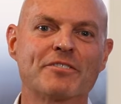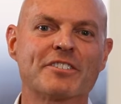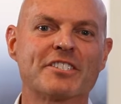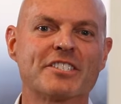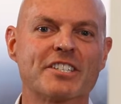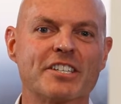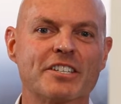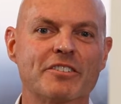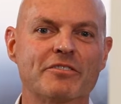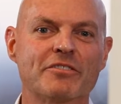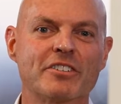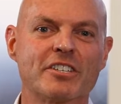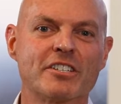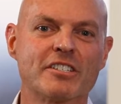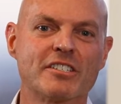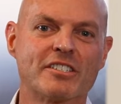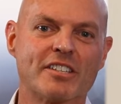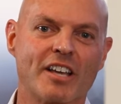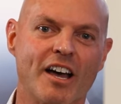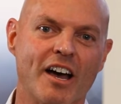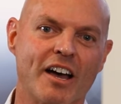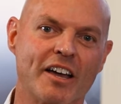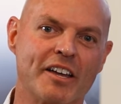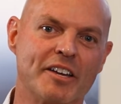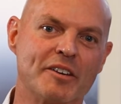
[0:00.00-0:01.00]
Stevens.
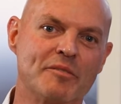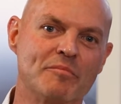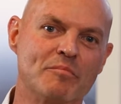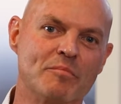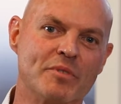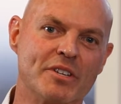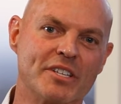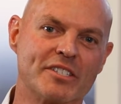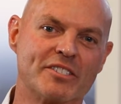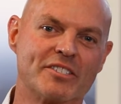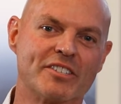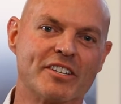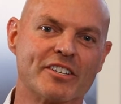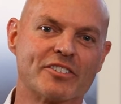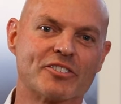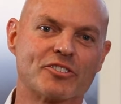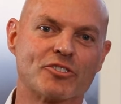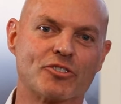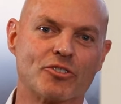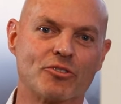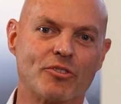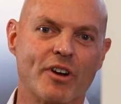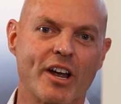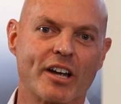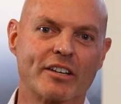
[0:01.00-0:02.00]
I am Business
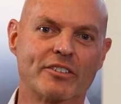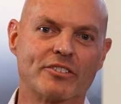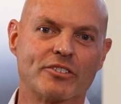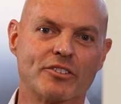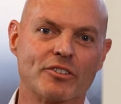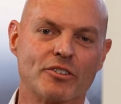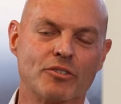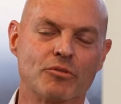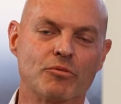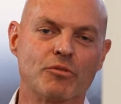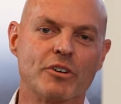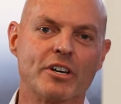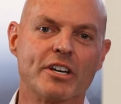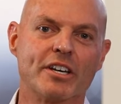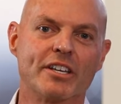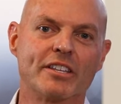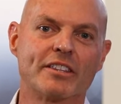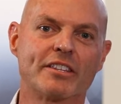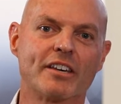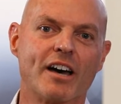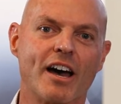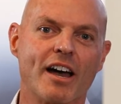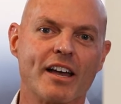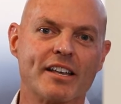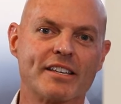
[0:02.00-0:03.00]
Director
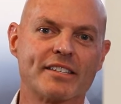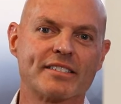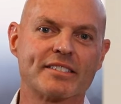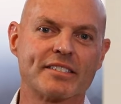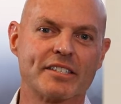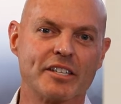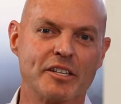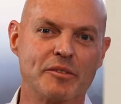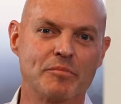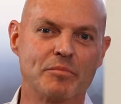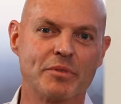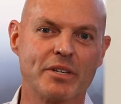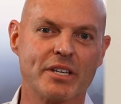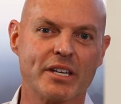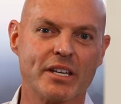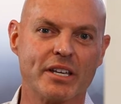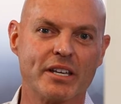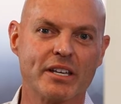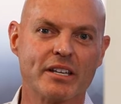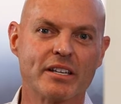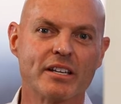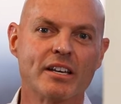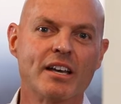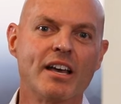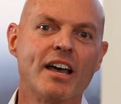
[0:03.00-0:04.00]
with
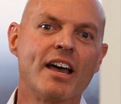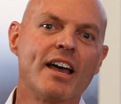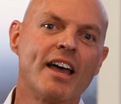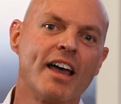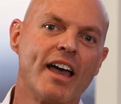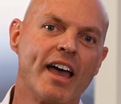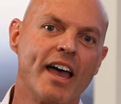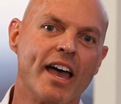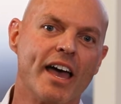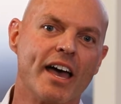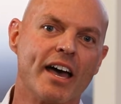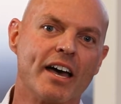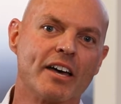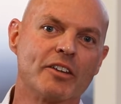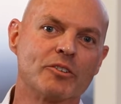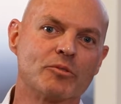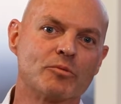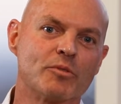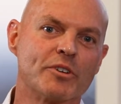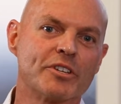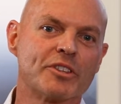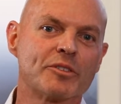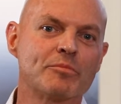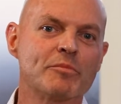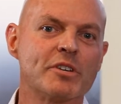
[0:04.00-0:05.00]
ICP, and
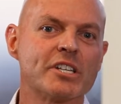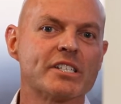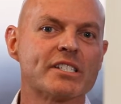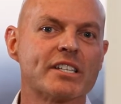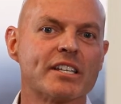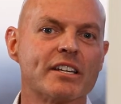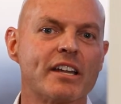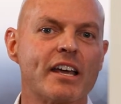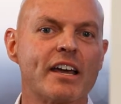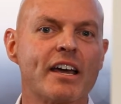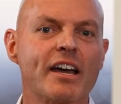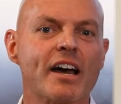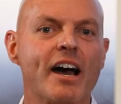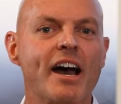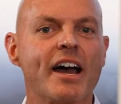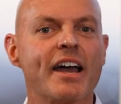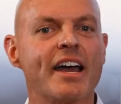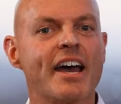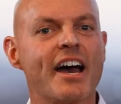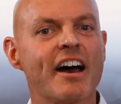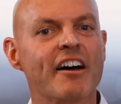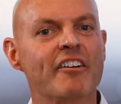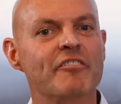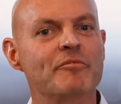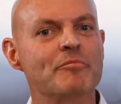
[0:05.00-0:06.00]
with me today I
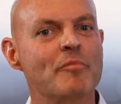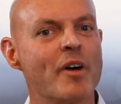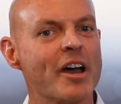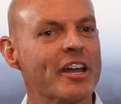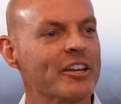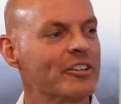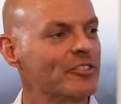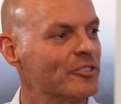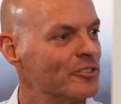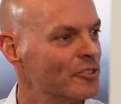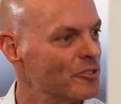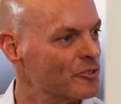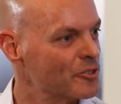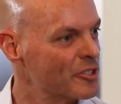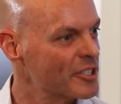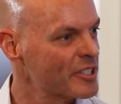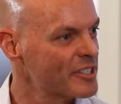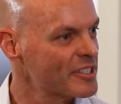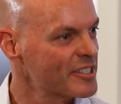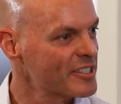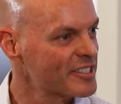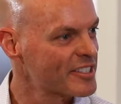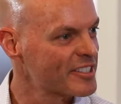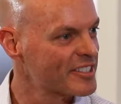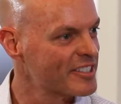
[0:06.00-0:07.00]
have Mike
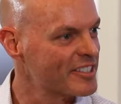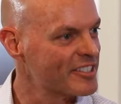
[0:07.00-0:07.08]
Lucas,